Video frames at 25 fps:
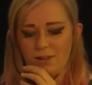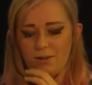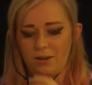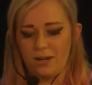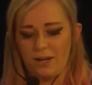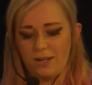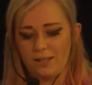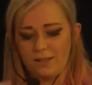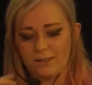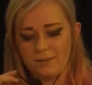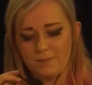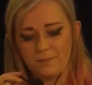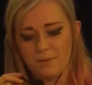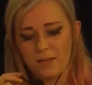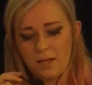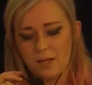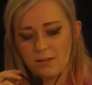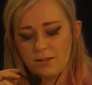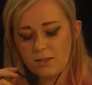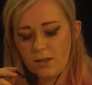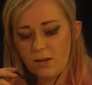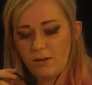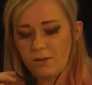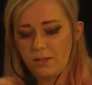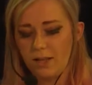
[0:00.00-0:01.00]
All right.
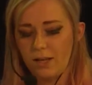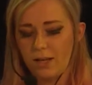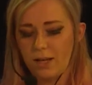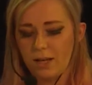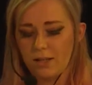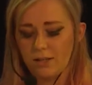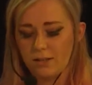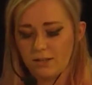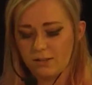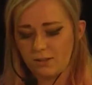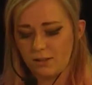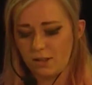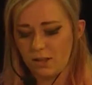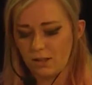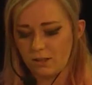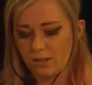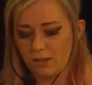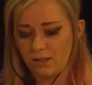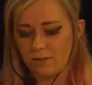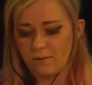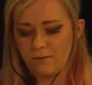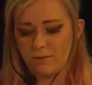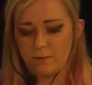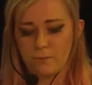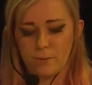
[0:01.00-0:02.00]
So yeah, I just got
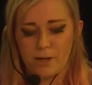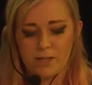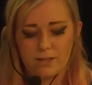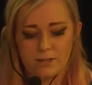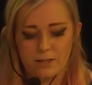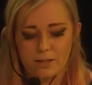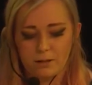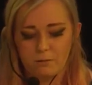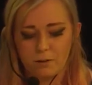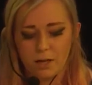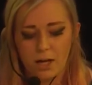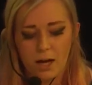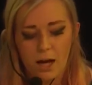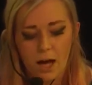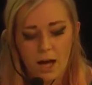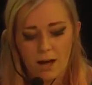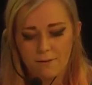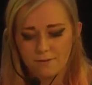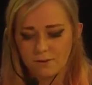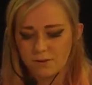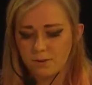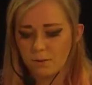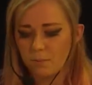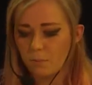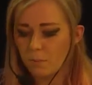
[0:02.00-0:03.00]
an information that we
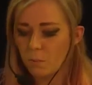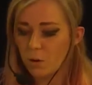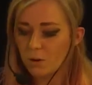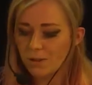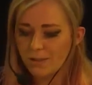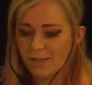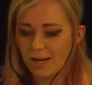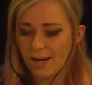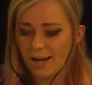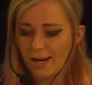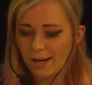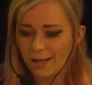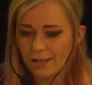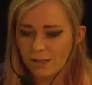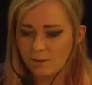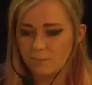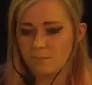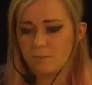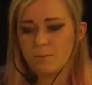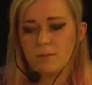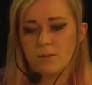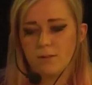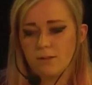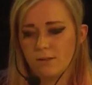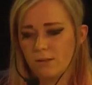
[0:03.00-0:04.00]
have some more
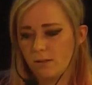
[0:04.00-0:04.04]
time.